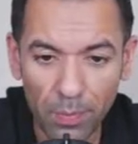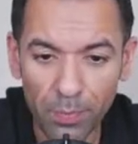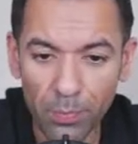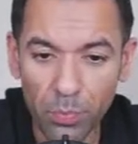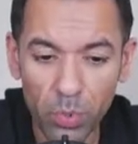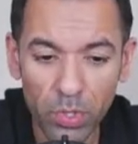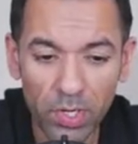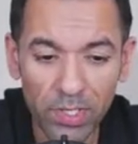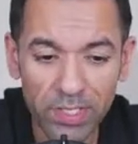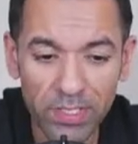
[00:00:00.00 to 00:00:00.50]

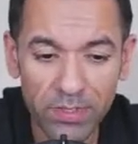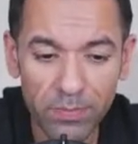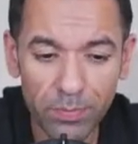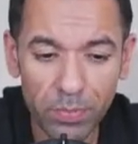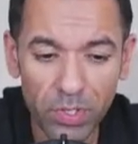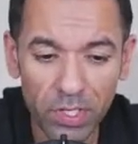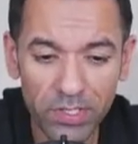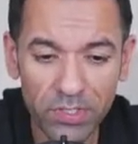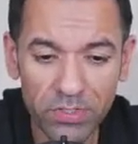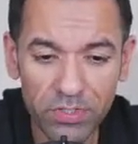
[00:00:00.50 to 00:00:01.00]

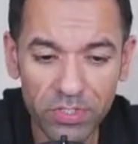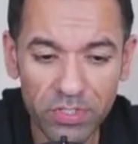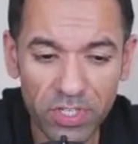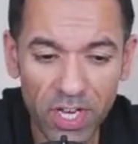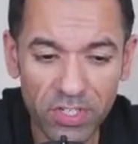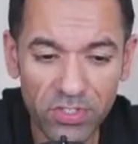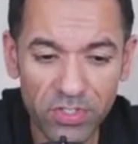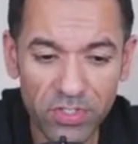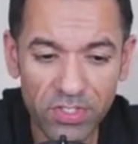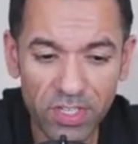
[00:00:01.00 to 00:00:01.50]
Brilliant
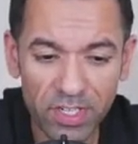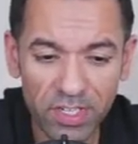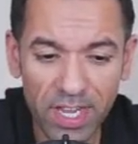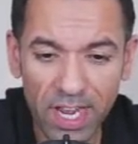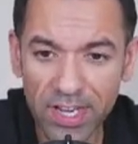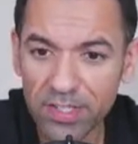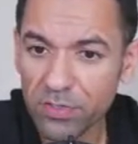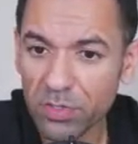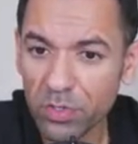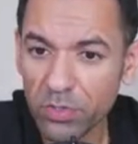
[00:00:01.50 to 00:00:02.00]
suggestions here,
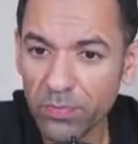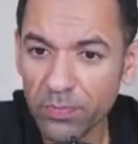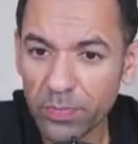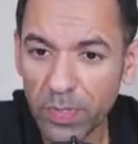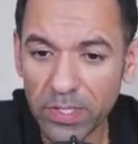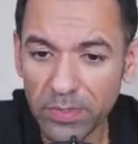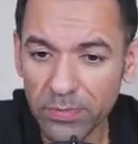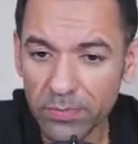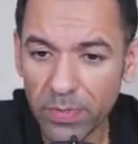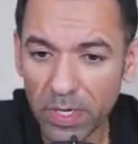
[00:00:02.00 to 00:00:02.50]
guys. So
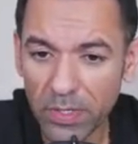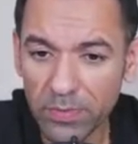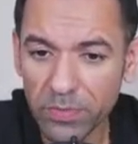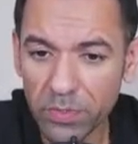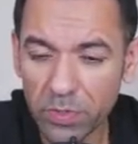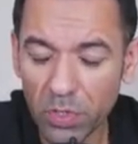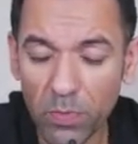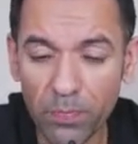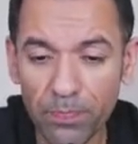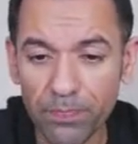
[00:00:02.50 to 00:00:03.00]
brilliant.
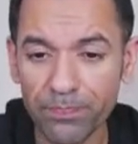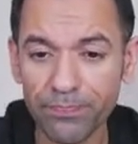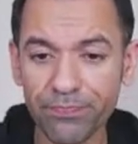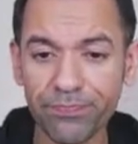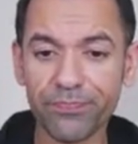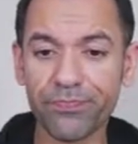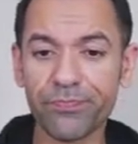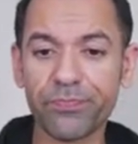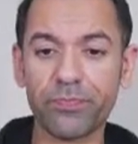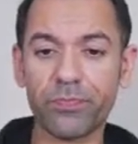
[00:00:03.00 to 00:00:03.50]
So
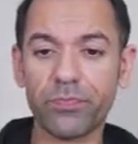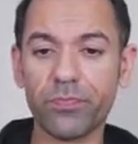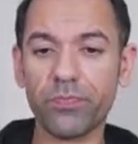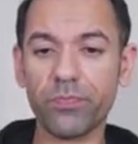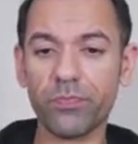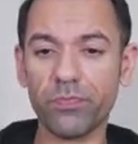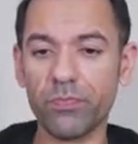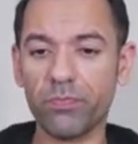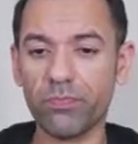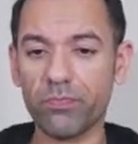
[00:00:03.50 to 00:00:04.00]

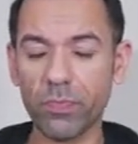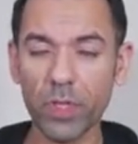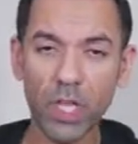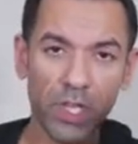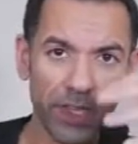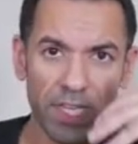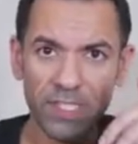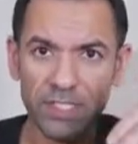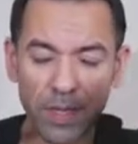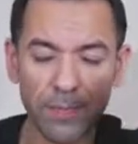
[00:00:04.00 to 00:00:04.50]

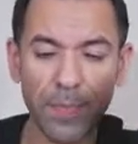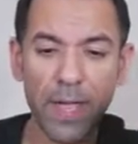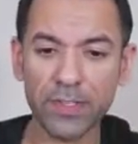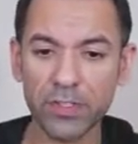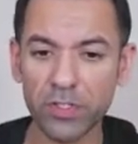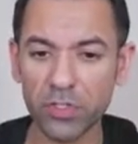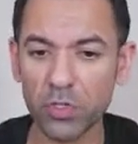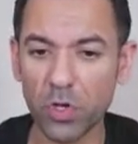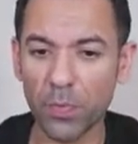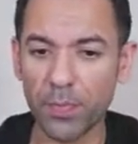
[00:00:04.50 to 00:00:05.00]
let's get back to
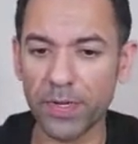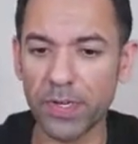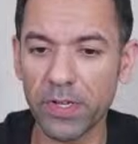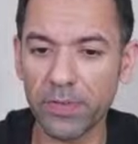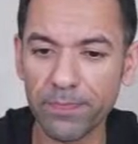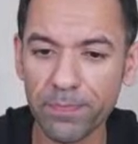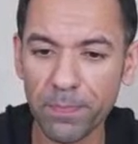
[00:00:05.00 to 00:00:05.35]
the topic now.